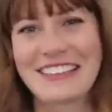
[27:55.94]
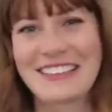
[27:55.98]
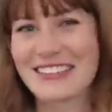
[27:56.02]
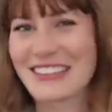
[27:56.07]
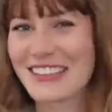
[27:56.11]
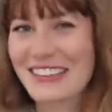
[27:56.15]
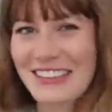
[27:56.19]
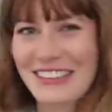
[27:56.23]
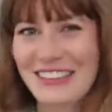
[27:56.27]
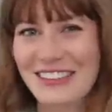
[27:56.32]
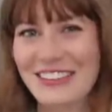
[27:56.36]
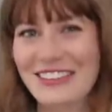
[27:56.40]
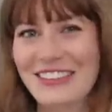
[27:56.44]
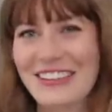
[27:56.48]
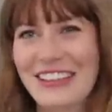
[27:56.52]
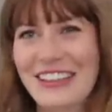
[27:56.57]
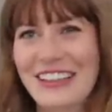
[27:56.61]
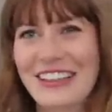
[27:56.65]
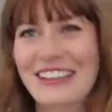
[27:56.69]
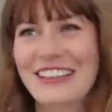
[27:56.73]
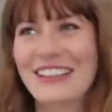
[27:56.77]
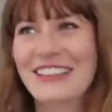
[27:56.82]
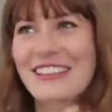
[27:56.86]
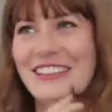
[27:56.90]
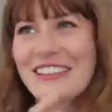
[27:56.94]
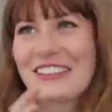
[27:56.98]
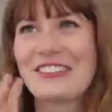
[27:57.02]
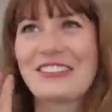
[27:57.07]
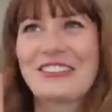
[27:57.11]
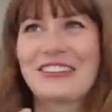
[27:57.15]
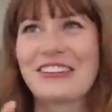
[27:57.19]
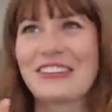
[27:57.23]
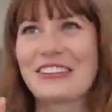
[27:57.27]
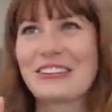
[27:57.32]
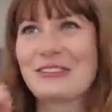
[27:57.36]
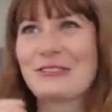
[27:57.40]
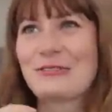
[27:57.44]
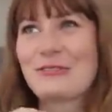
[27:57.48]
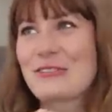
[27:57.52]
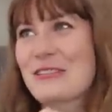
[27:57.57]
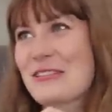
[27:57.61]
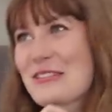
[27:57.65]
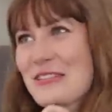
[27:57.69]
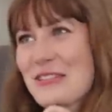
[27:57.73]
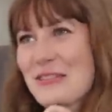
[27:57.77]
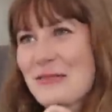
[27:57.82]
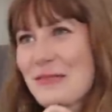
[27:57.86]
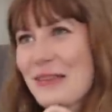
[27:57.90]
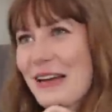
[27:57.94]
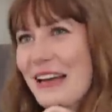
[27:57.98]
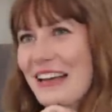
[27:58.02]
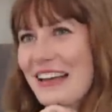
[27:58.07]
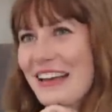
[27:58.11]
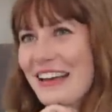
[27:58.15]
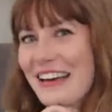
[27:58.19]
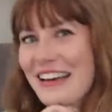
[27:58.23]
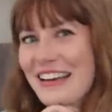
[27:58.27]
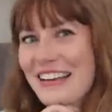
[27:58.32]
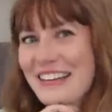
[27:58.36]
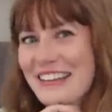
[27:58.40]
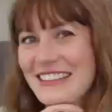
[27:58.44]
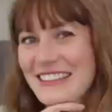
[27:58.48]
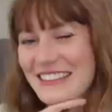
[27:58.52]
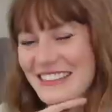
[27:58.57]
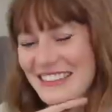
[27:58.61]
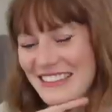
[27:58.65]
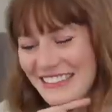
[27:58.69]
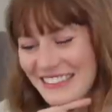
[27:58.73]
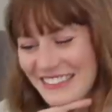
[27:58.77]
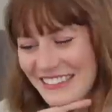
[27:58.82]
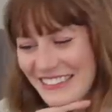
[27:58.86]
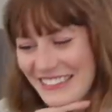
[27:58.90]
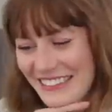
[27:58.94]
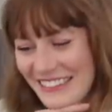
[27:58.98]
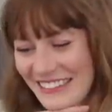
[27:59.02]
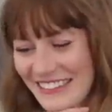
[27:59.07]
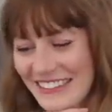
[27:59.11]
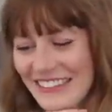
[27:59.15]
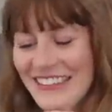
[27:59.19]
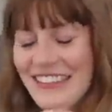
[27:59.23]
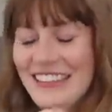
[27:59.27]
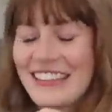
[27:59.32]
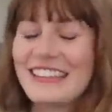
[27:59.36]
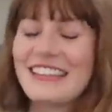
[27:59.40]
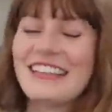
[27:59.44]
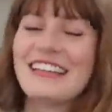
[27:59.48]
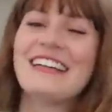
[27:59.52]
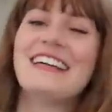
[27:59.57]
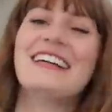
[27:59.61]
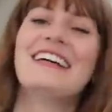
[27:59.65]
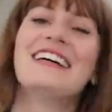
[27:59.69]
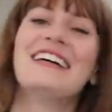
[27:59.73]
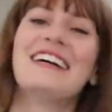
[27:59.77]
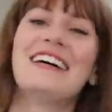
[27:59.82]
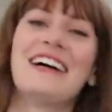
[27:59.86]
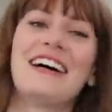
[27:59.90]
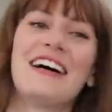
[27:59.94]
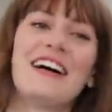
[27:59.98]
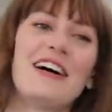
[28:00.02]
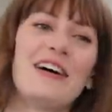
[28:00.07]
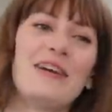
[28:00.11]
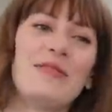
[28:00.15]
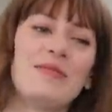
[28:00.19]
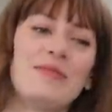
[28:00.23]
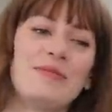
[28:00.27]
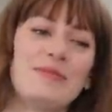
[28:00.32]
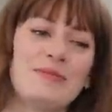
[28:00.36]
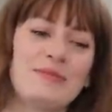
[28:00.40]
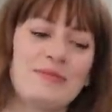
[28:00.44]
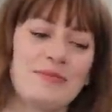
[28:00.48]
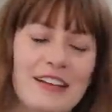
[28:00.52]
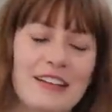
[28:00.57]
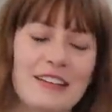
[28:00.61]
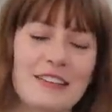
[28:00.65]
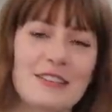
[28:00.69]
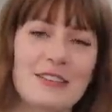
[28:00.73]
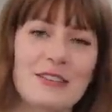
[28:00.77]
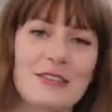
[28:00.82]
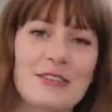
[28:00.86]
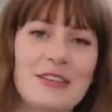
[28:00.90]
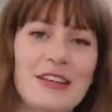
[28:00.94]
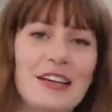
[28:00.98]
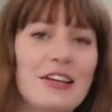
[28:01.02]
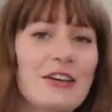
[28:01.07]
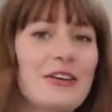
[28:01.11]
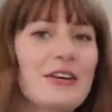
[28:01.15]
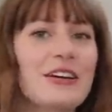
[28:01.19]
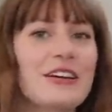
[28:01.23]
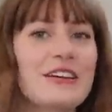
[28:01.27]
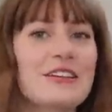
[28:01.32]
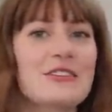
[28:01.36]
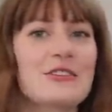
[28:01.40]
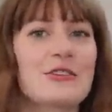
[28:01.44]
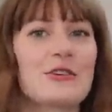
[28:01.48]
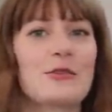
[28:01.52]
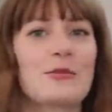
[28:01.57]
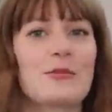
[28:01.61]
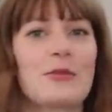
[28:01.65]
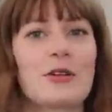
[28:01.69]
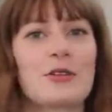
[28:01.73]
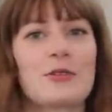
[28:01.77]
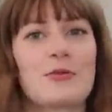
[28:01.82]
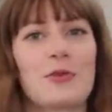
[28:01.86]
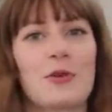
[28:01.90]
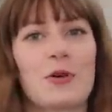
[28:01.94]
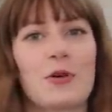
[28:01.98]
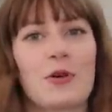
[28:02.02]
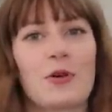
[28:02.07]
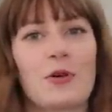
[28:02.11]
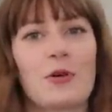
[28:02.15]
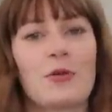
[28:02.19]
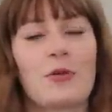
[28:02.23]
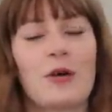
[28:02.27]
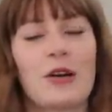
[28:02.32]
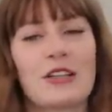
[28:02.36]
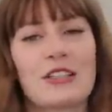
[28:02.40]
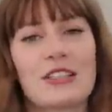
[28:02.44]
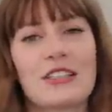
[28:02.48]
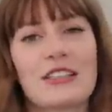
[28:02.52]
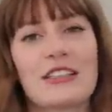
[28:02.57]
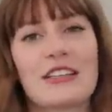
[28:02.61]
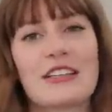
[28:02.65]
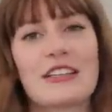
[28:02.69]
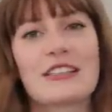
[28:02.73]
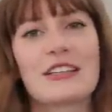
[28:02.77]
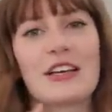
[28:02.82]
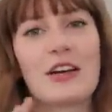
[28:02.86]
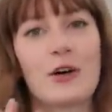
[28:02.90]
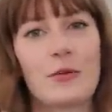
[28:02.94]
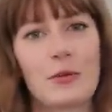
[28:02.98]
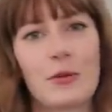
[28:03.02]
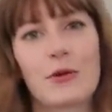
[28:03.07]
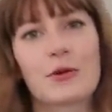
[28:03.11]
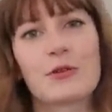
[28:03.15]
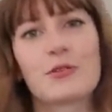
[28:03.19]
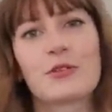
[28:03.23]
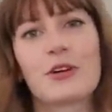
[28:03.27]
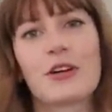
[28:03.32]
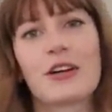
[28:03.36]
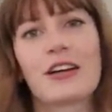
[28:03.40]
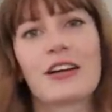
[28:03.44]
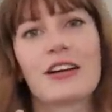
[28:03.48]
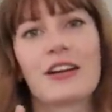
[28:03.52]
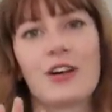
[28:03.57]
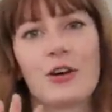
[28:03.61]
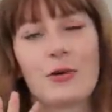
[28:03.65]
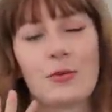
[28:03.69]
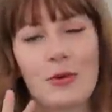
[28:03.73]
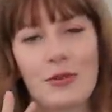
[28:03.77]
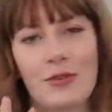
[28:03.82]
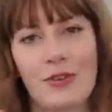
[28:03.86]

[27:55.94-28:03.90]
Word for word: just my little like token of wisdom i guess um, so thank you guys so much for watching this. I hope you enjoyed it. I hope